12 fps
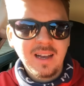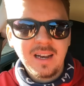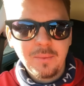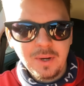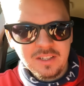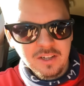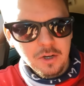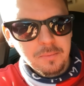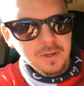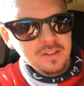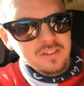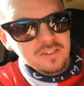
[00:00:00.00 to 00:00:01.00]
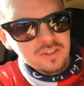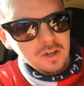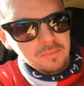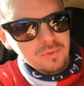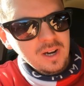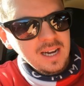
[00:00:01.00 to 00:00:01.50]
and then when it's opened,
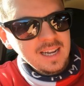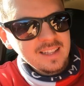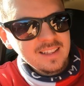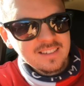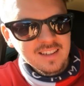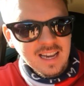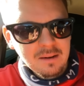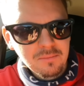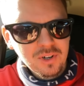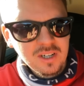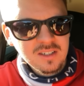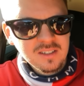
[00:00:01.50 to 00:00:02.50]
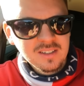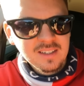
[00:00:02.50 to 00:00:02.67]
top right, there's a camera.